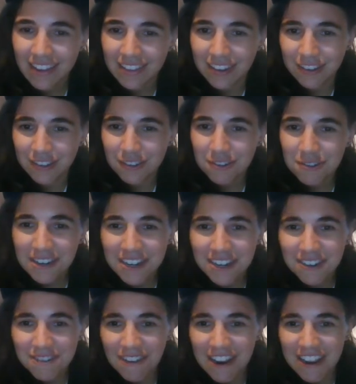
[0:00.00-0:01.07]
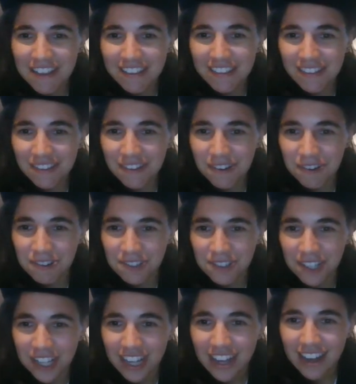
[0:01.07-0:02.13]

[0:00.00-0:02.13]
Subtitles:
that Dorian Gray's soul